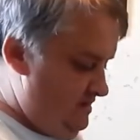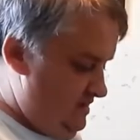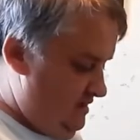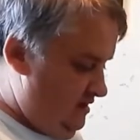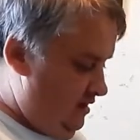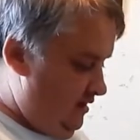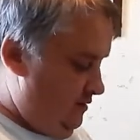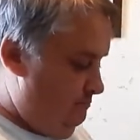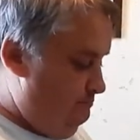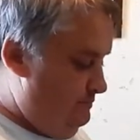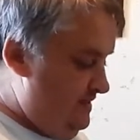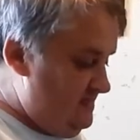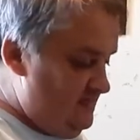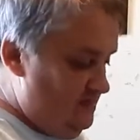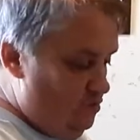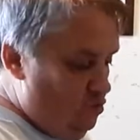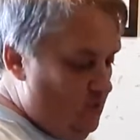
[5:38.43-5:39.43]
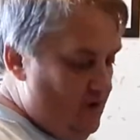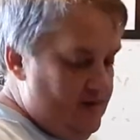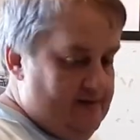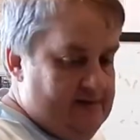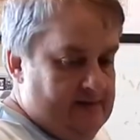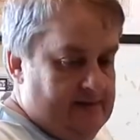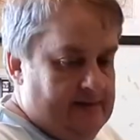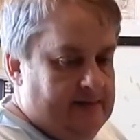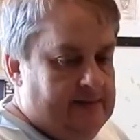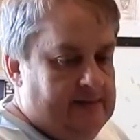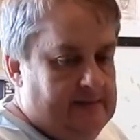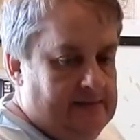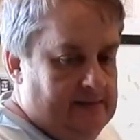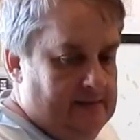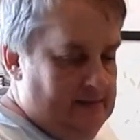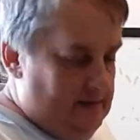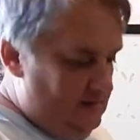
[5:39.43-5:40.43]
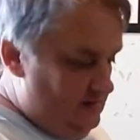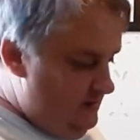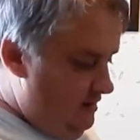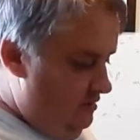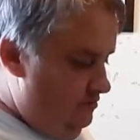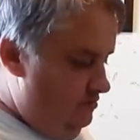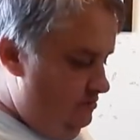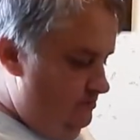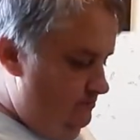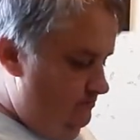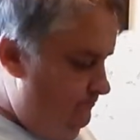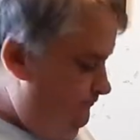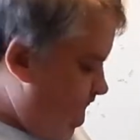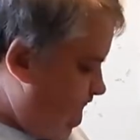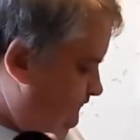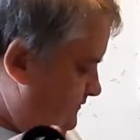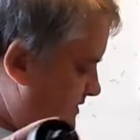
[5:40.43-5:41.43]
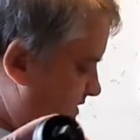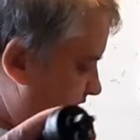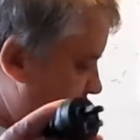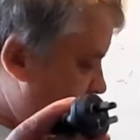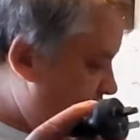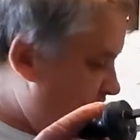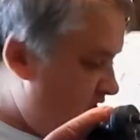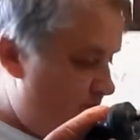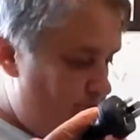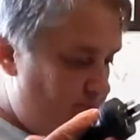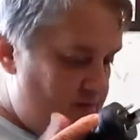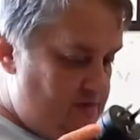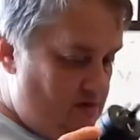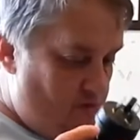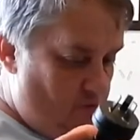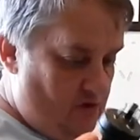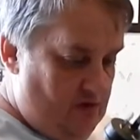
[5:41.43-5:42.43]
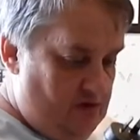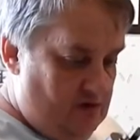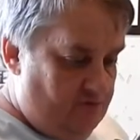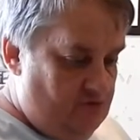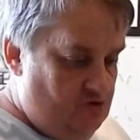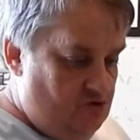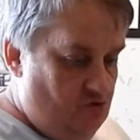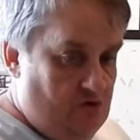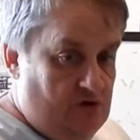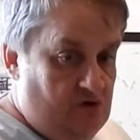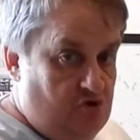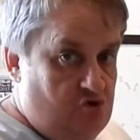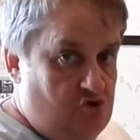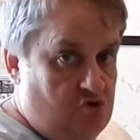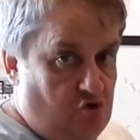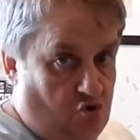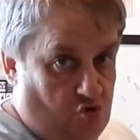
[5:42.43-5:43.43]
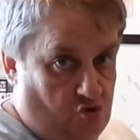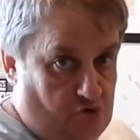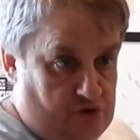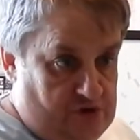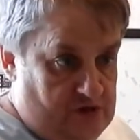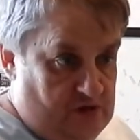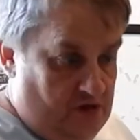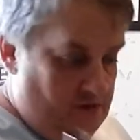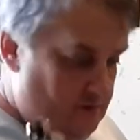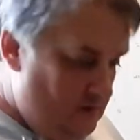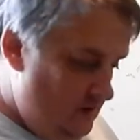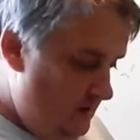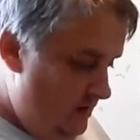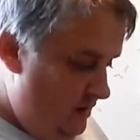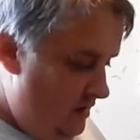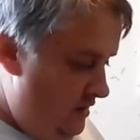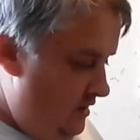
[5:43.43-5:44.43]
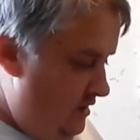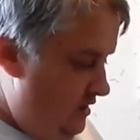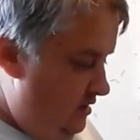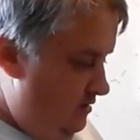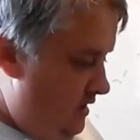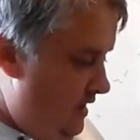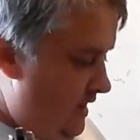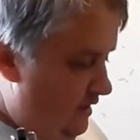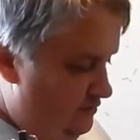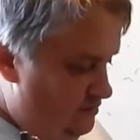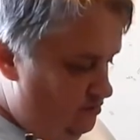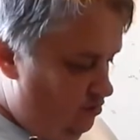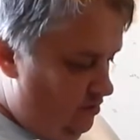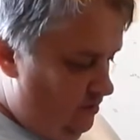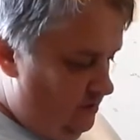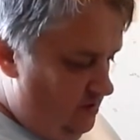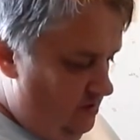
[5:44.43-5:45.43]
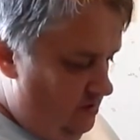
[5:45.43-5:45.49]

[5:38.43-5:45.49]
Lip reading: Got a busy week. So this is a busy week of doing chores. Housework.